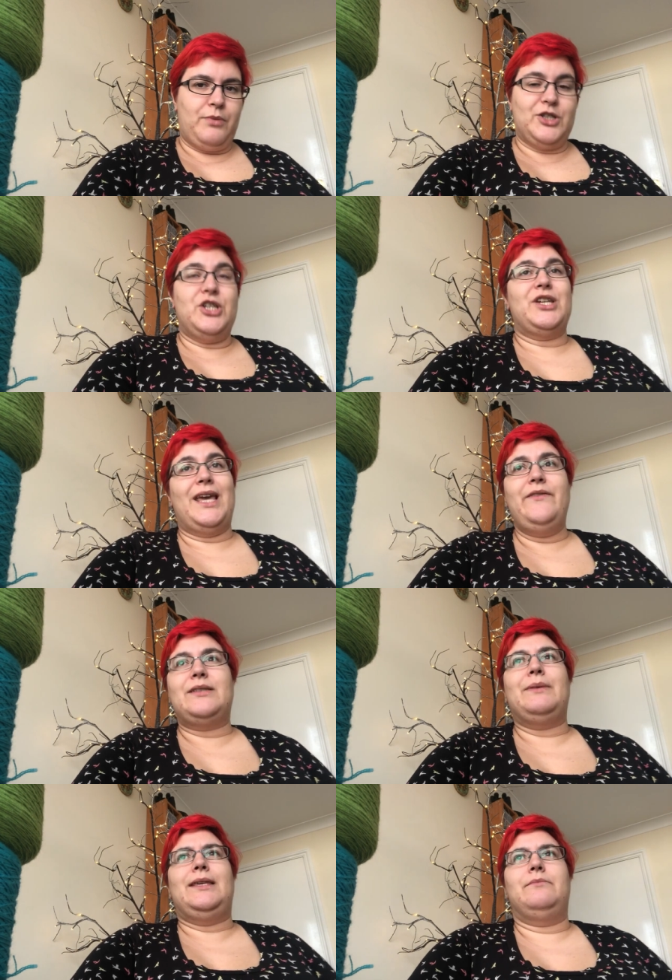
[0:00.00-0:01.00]
actually, she gave it
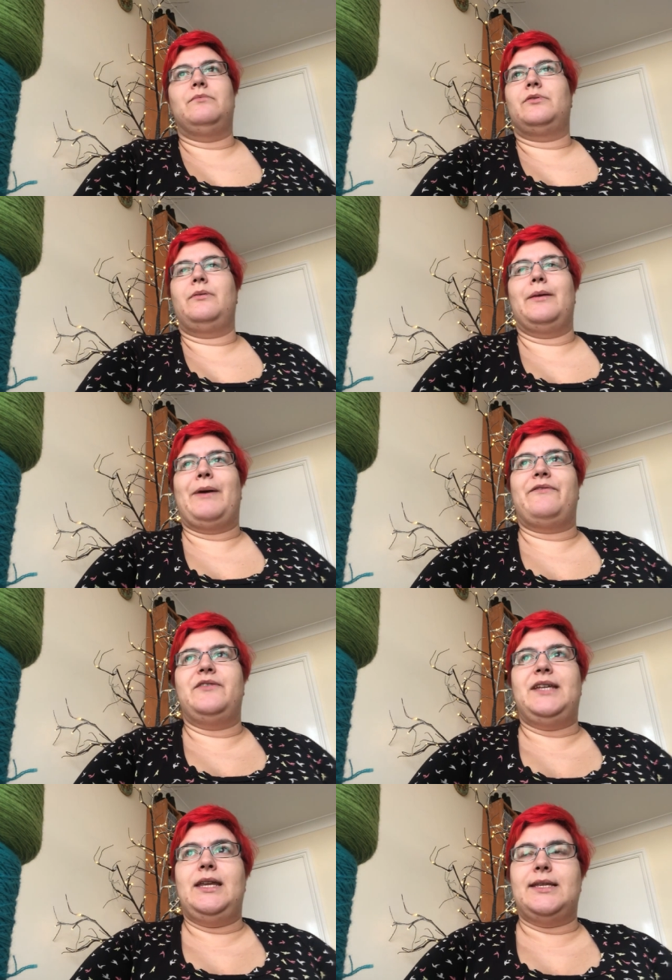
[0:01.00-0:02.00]
to me probably about
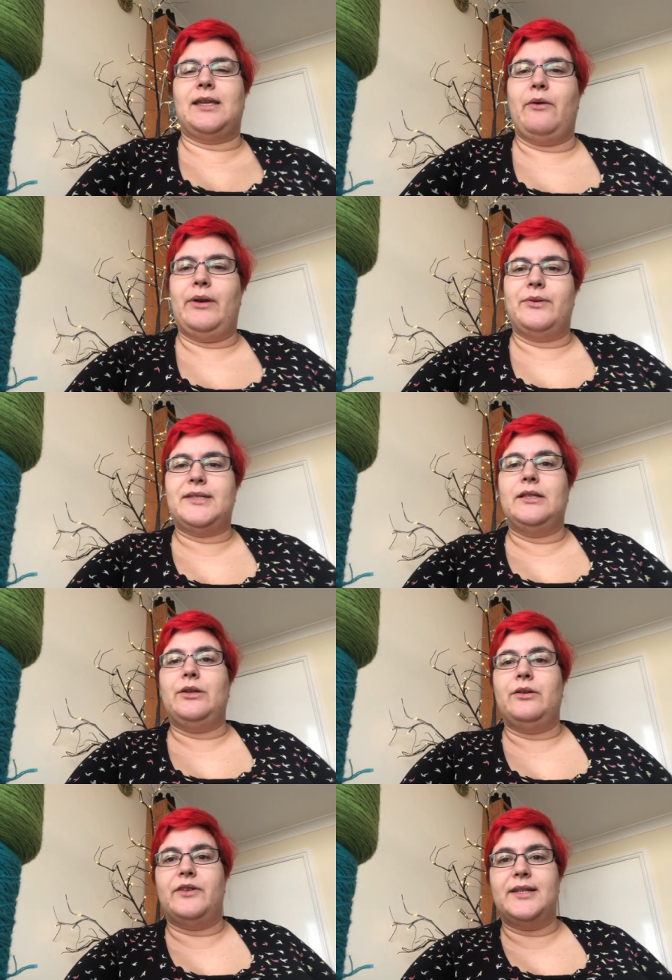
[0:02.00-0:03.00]
15 years ago when I was still
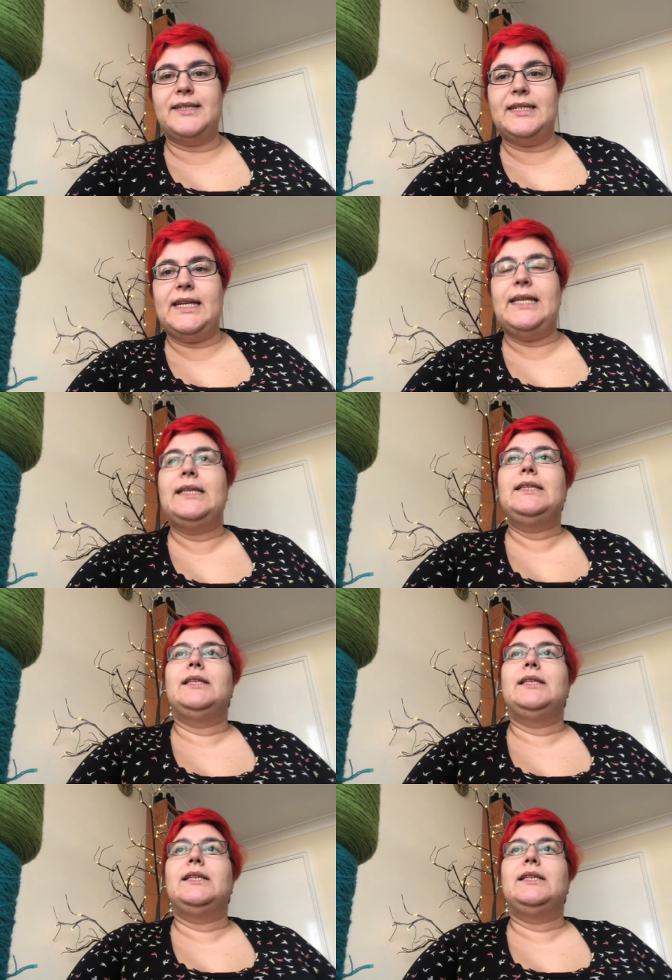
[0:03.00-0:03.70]
at university.